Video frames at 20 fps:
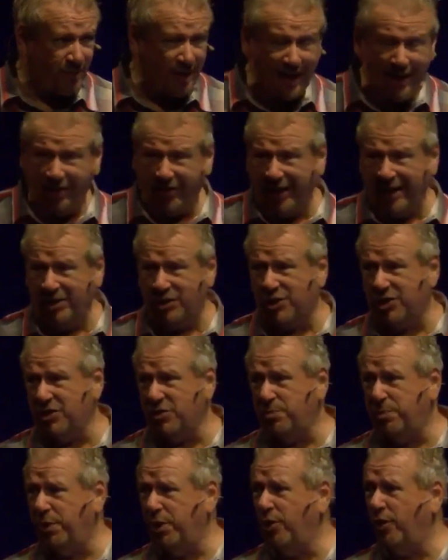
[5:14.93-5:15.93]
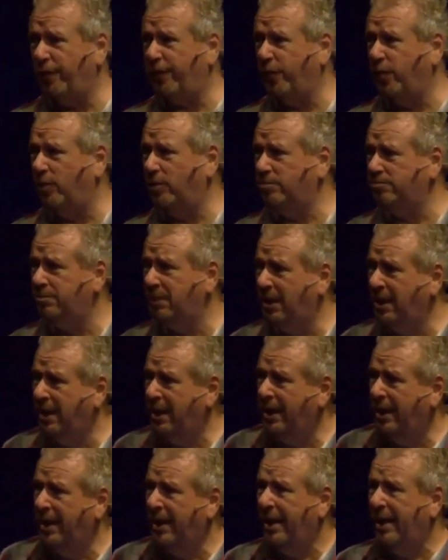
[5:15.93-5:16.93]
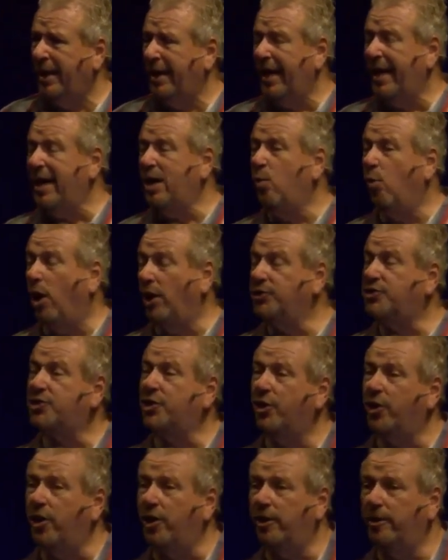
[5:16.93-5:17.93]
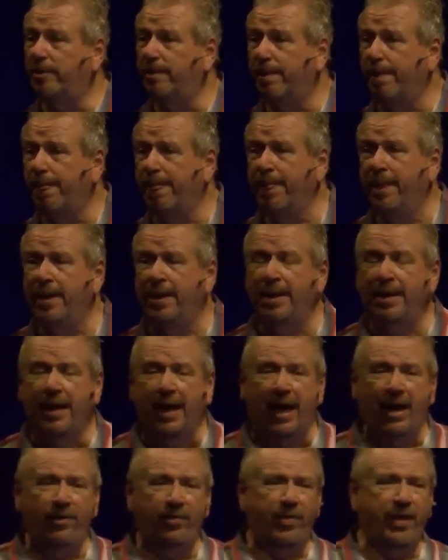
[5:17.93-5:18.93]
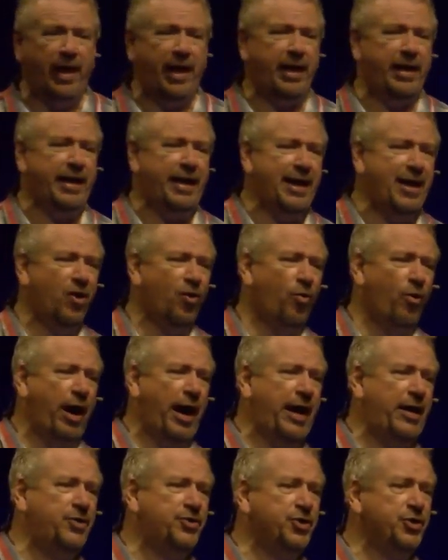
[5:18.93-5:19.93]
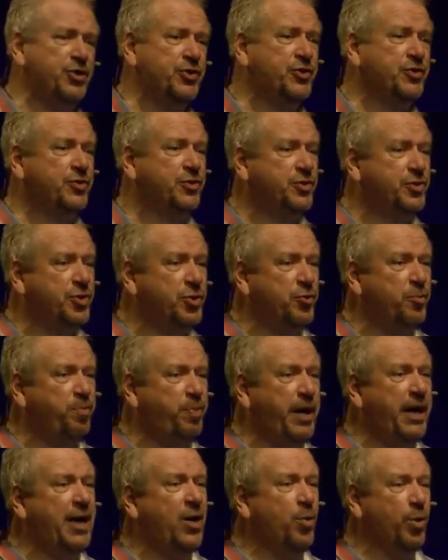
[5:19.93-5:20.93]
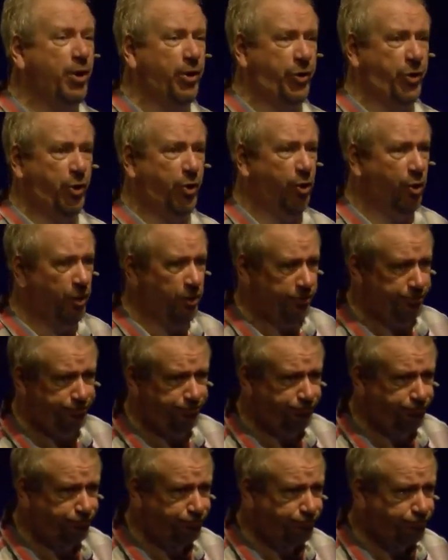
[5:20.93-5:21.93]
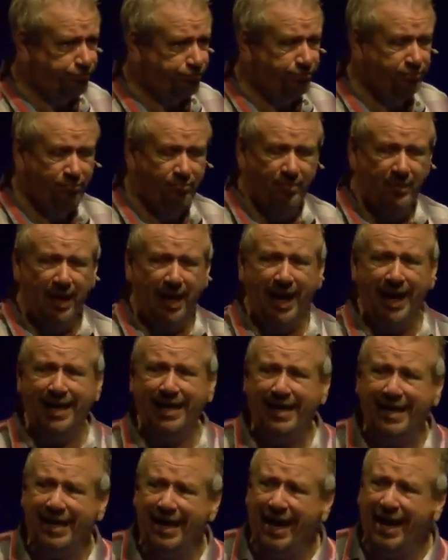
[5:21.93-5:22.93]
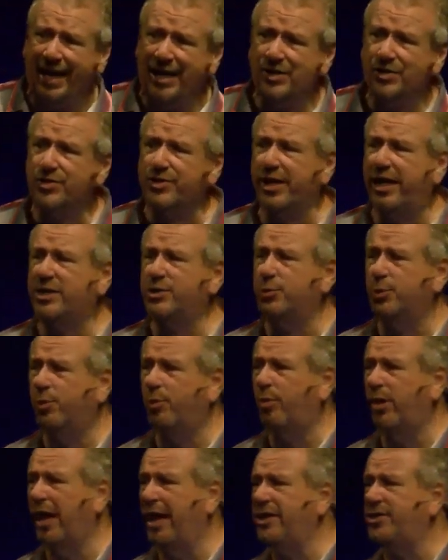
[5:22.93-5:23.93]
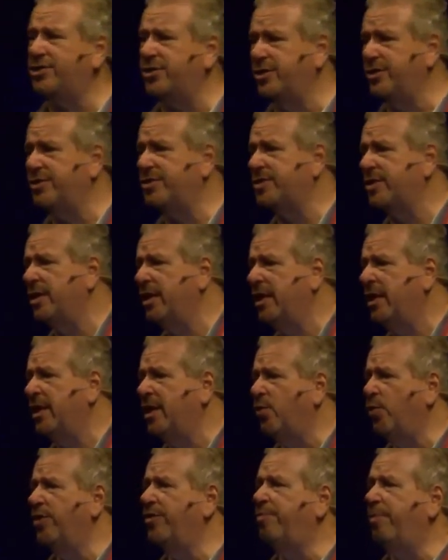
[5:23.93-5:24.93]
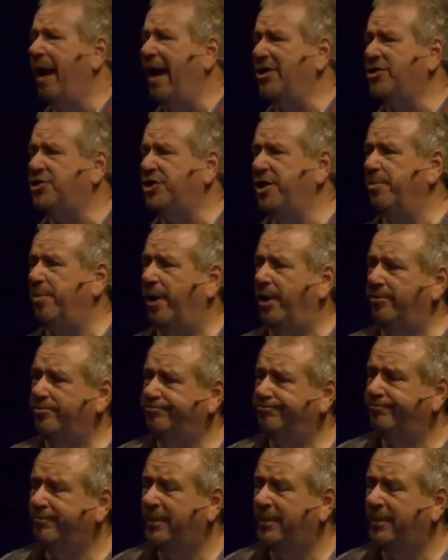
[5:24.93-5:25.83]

He thinks she's beautiful. He wants her, and then he arranges to be with her. And he has sexual relations with Bathsheba.